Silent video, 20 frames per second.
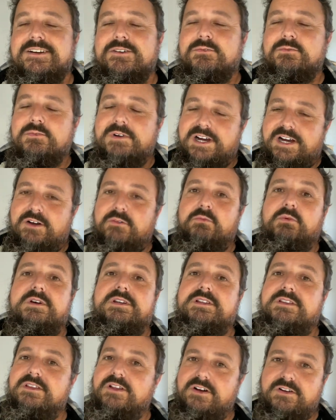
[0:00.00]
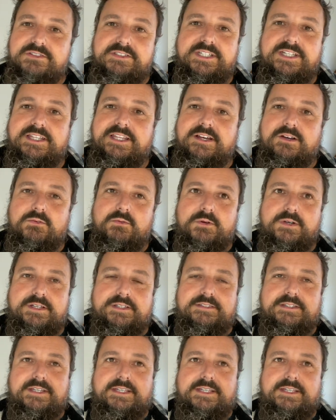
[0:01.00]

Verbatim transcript: Wow, what a long day that was.